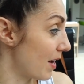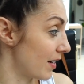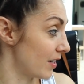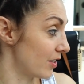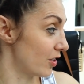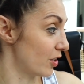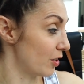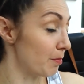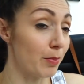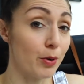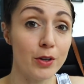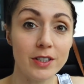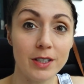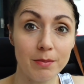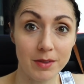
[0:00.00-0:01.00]
managed to
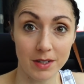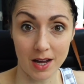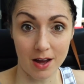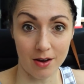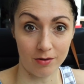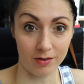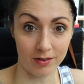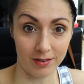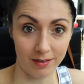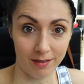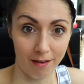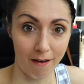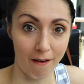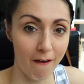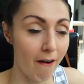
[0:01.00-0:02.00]
put him down
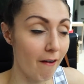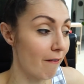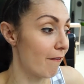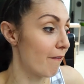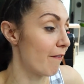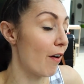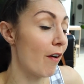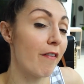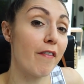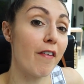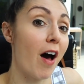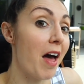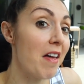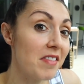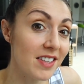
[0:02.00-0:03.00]
for
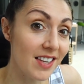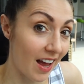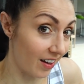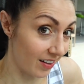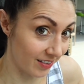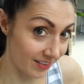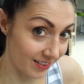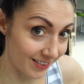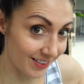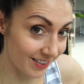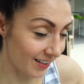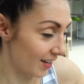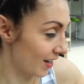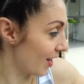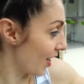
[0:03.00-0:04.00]
5
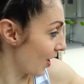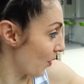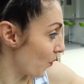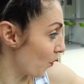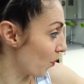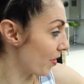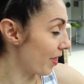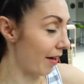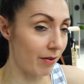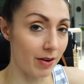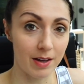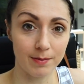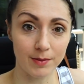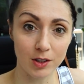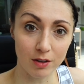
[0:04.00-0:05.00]
seconds
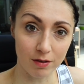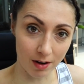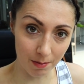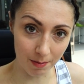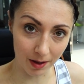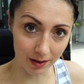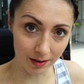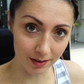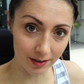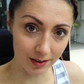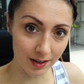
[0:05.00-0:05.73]
without him screaming.